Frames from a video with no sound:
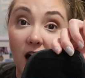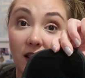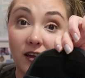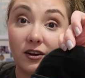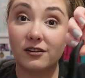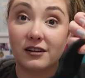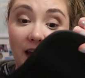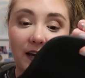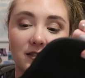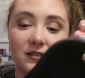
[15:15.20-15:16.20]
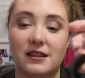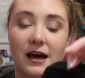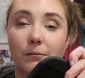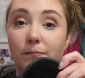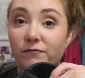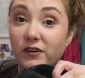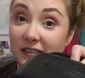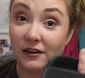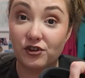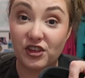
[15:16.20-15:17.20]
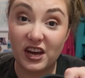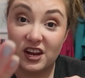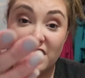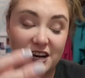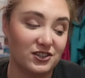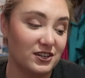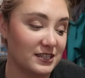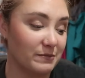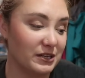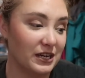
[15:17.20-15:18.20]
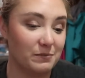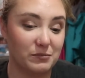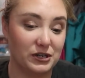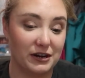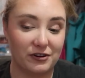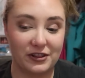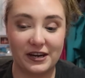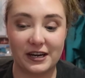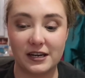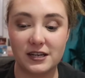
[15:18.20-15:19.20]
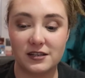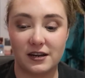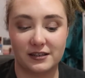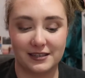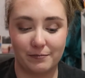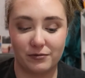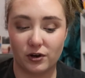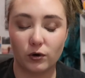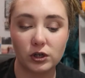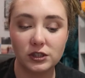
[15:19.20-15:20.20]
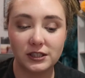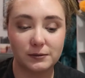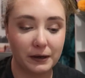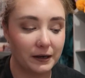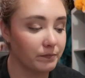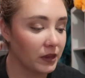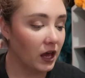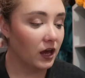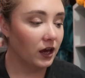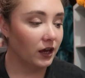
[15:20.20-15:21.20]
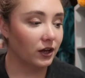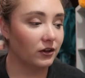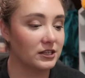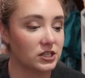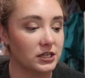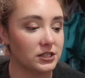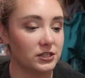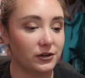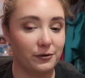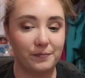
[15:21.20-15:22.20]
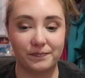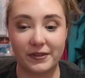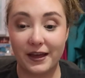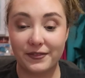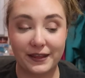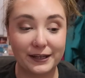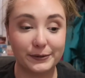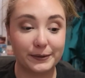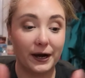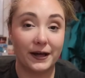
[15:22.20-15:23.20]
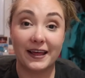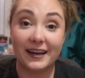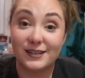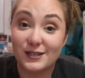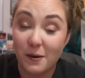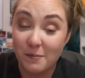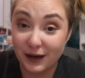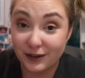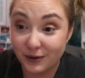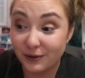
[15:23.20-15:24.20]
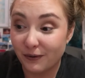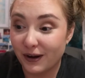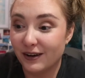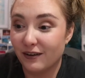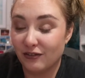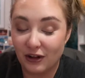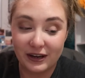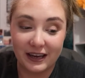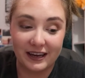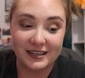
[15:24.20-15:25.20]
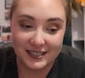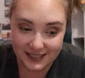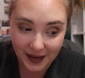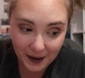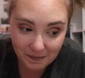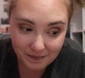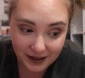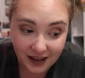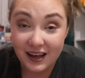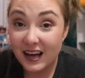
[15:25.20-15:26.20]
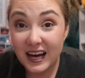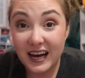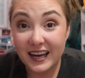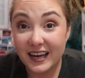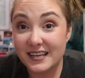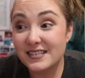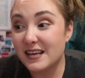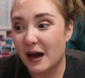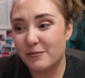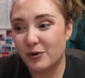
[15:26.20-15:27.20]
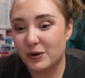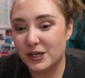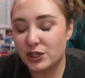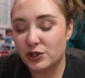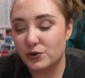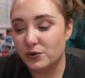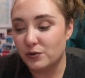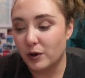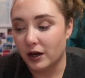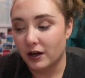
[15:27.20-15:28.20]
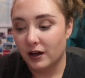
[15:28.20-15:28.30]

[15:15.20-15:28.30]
a little case that fits everything in it. I saw somebody put everything in it except the cords, but you know, that's good. So that's what we got. That is my new vlogging setup. I guess I'm going to